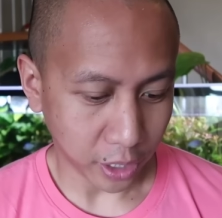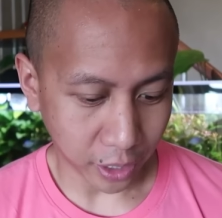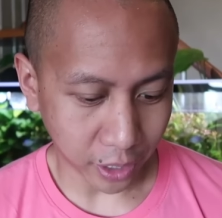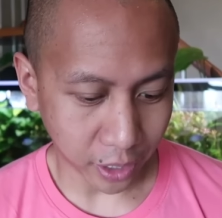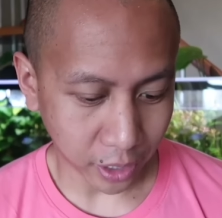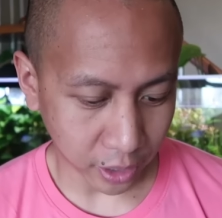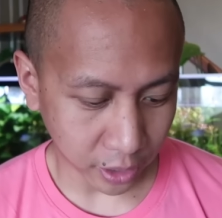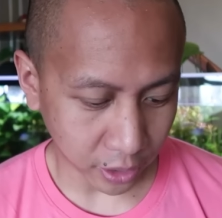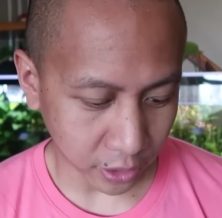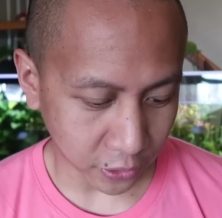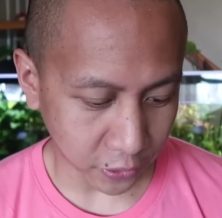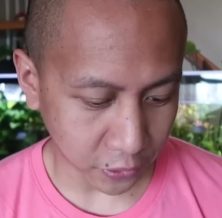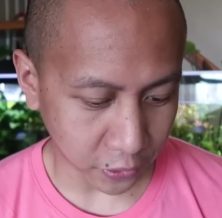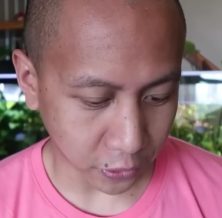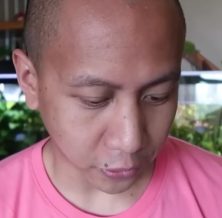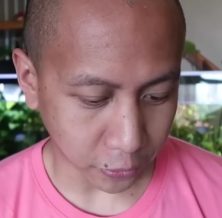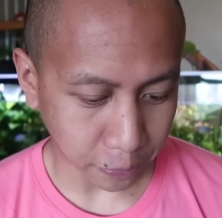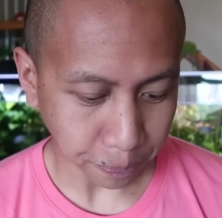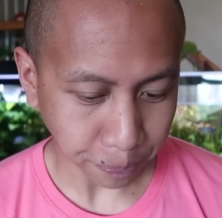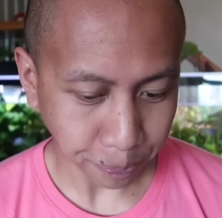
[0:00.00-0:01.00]

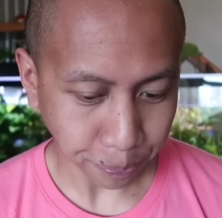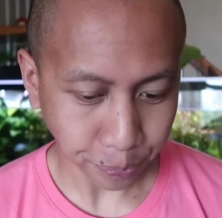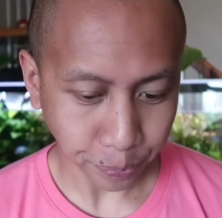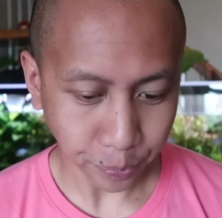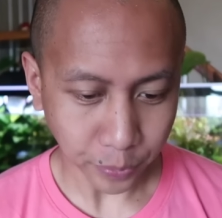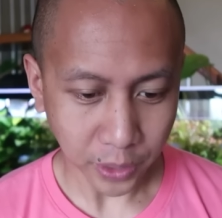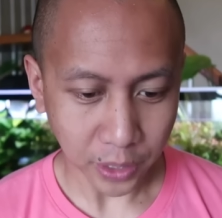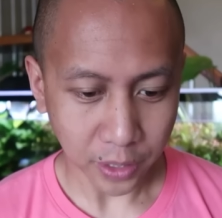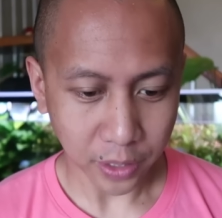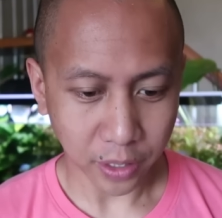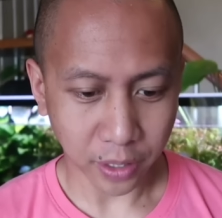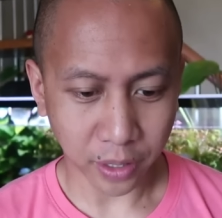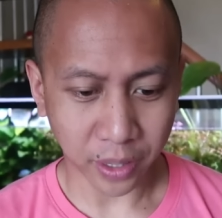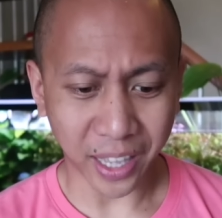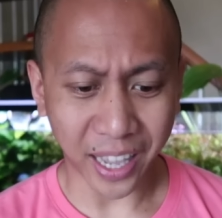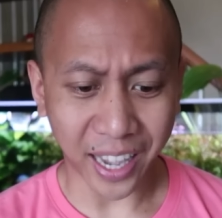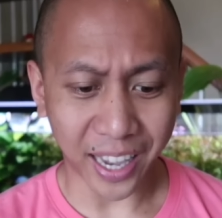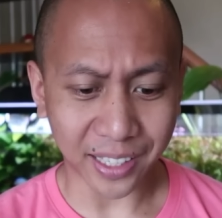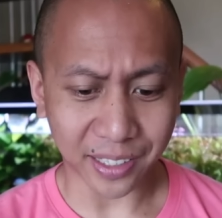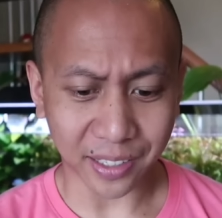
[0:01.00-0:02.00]
is
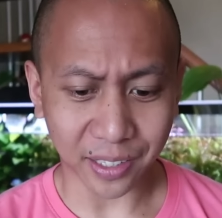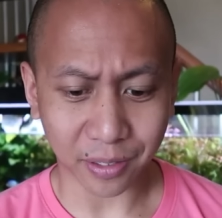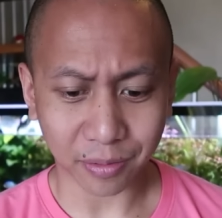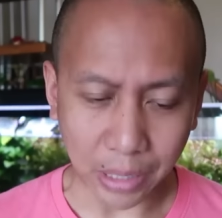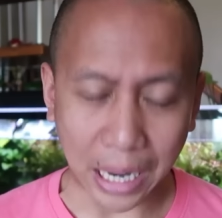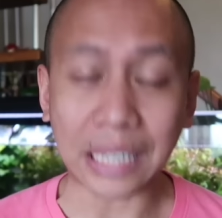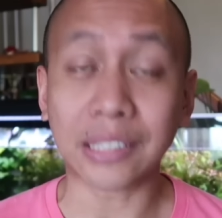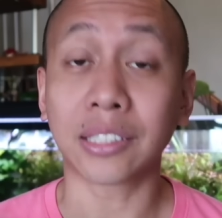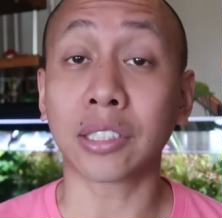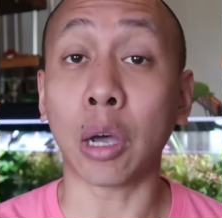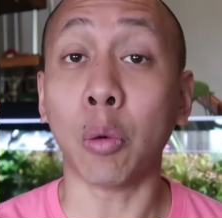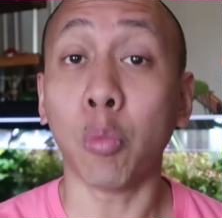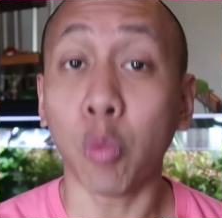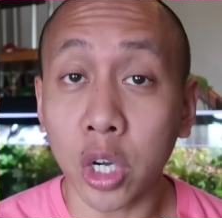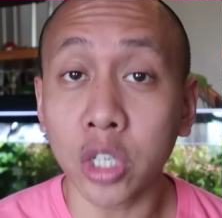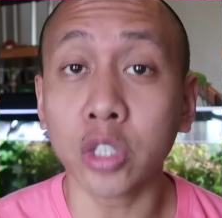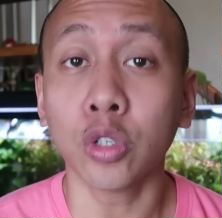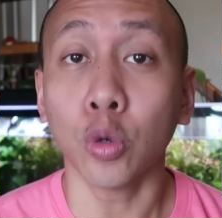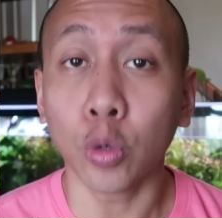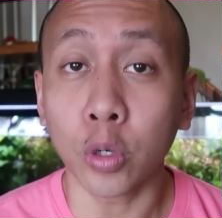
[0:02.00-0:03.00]
that as
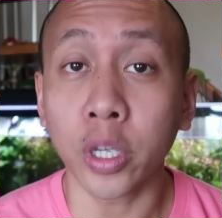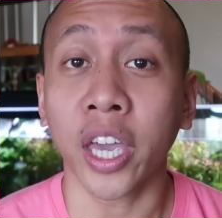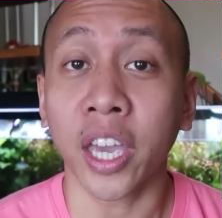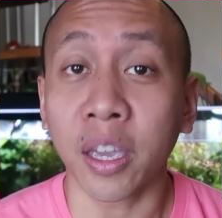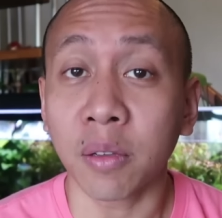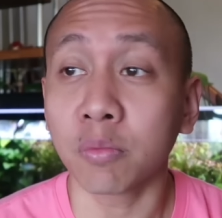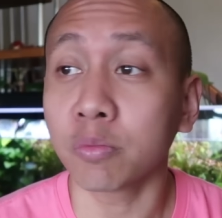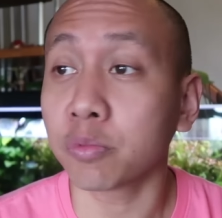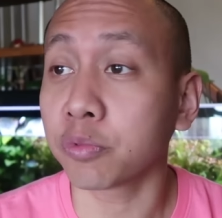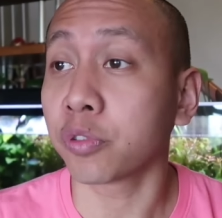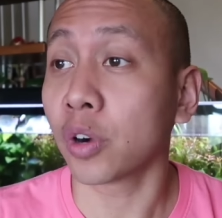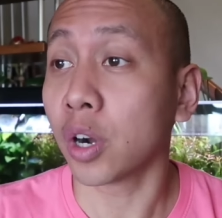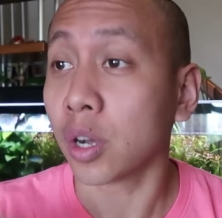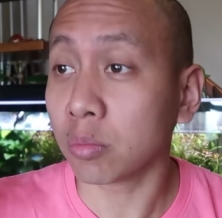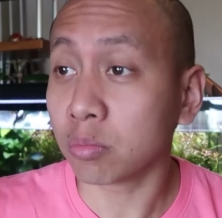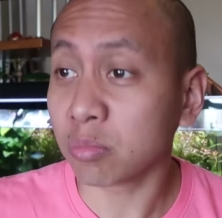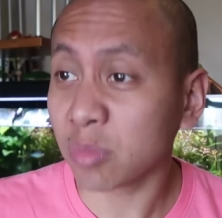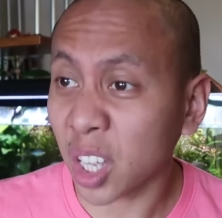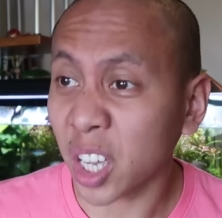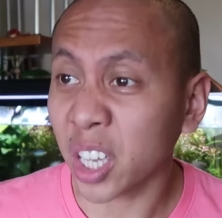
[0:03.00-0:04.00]
someone who came
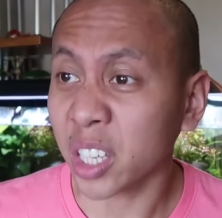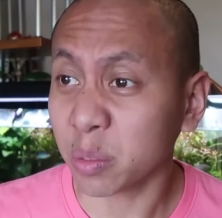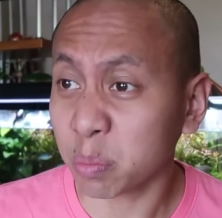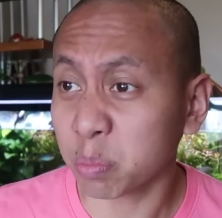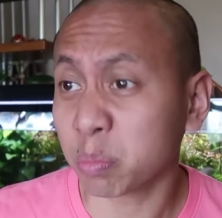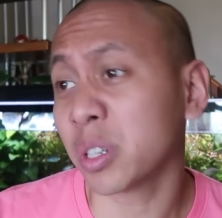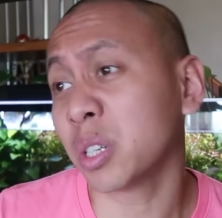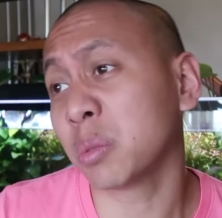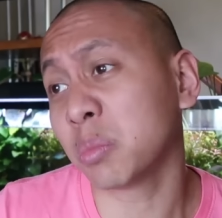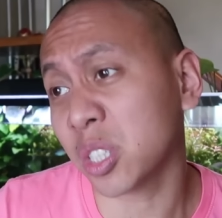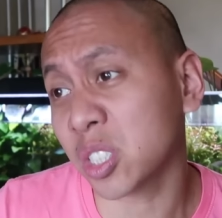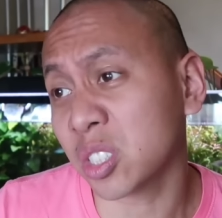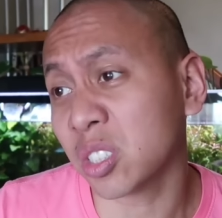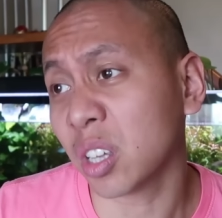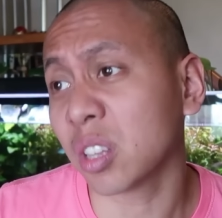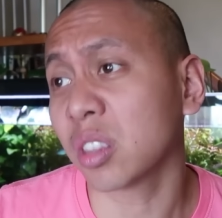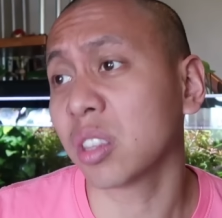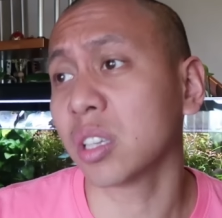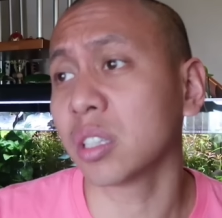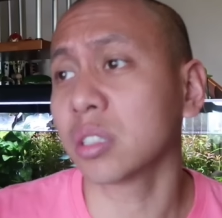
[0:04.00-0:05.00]
from like pretty much
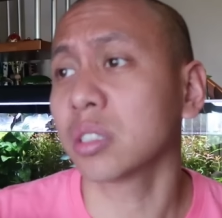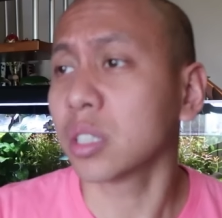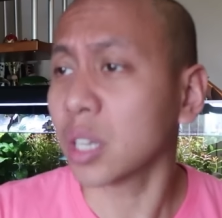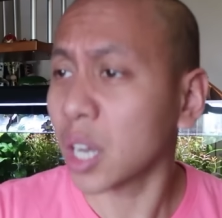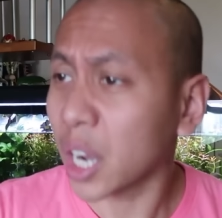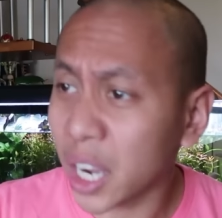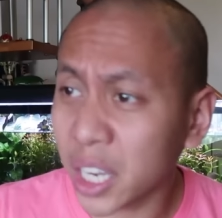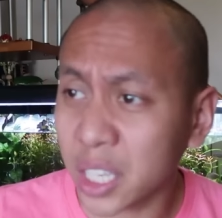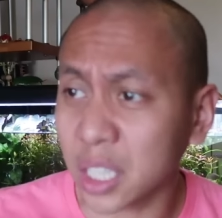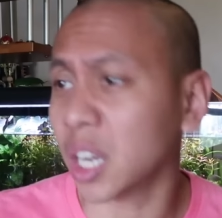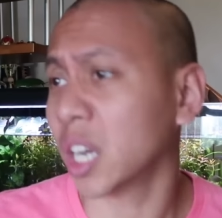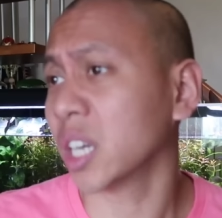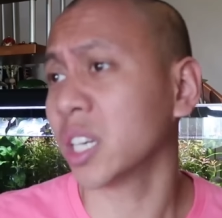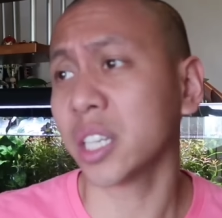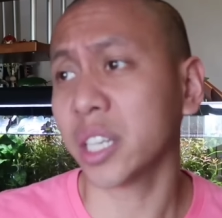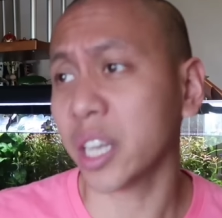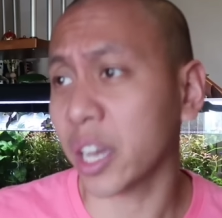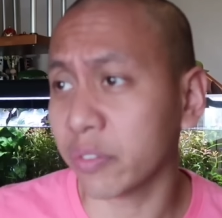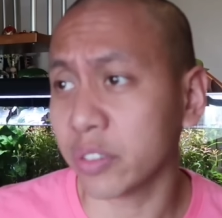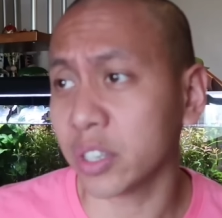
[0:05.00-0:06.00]
nothing, I
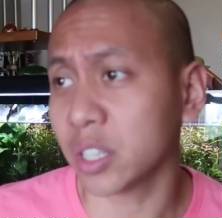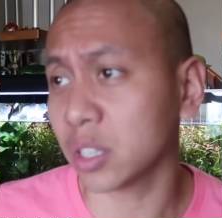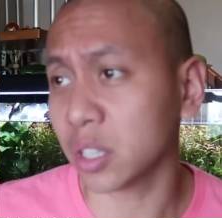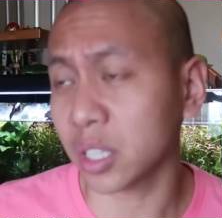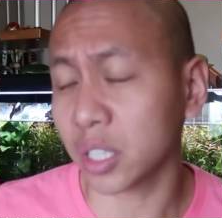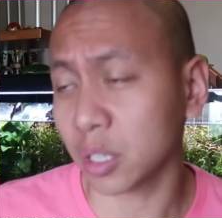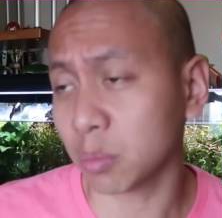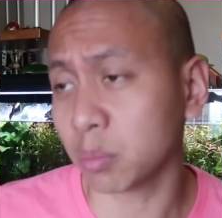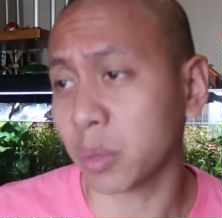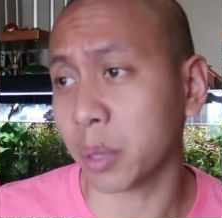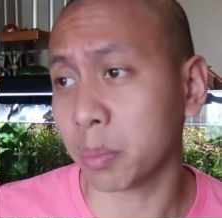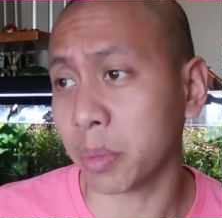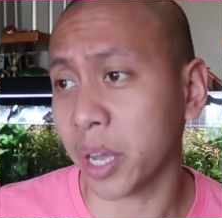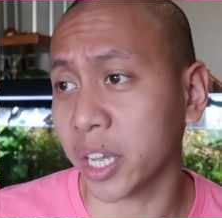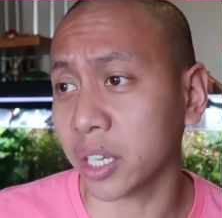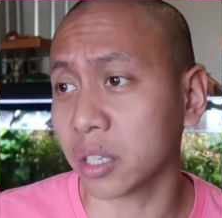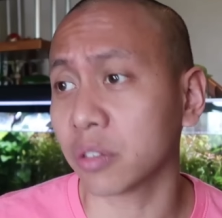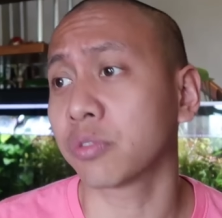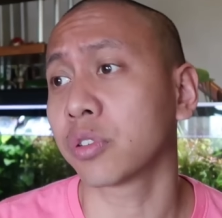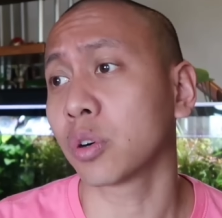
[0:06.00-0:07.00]
didn't have anything in my
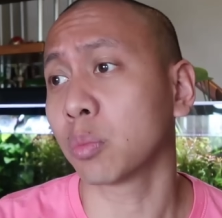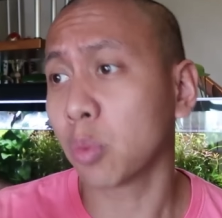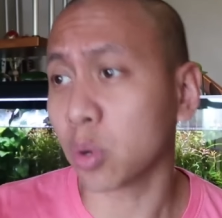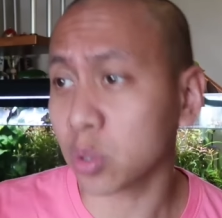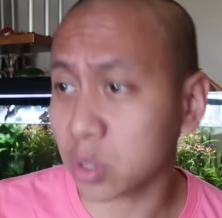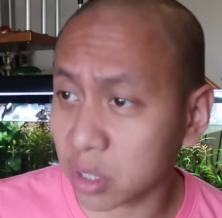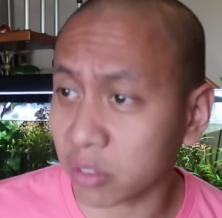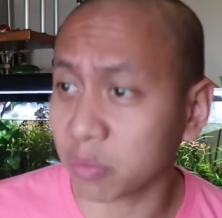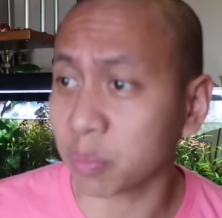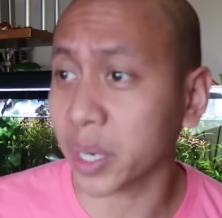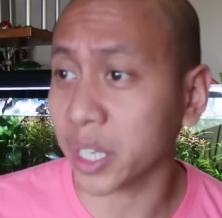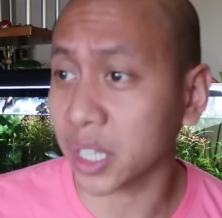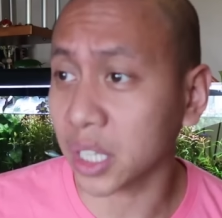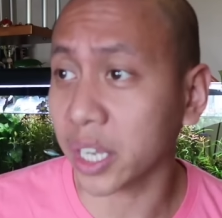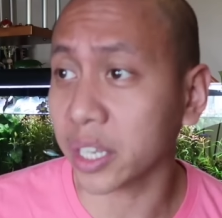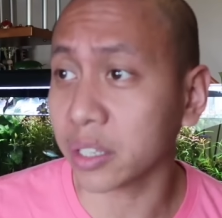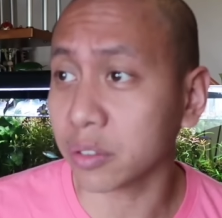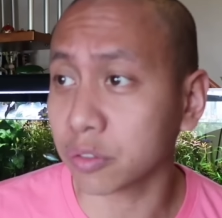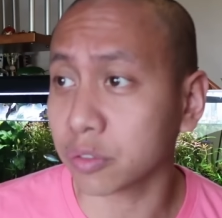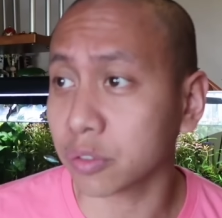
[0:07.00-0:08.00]
bank for most of my
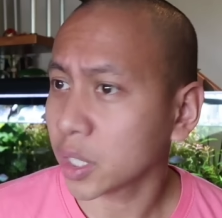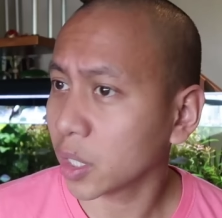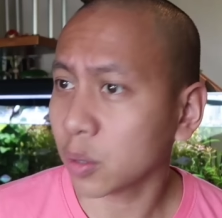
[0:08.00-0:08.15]
life.